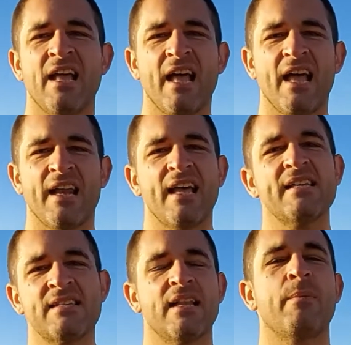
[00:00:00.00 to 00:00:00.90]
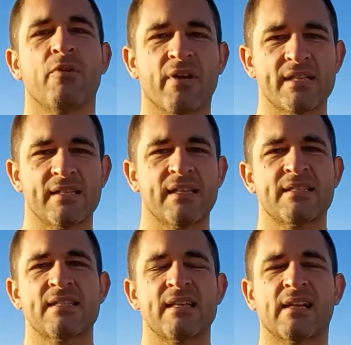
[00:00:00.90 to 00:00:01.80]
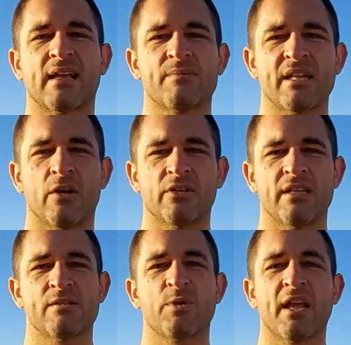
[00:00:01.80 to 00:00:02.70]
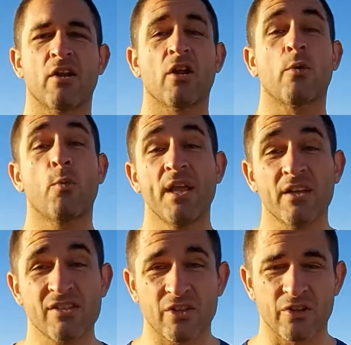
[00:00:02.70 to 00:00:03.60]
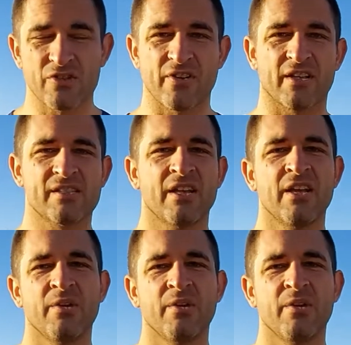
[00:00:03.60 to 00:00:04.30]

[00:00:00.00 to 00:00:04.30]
And as the day progresses, as the sun comes out, and as we get a lot of wheels on those trails,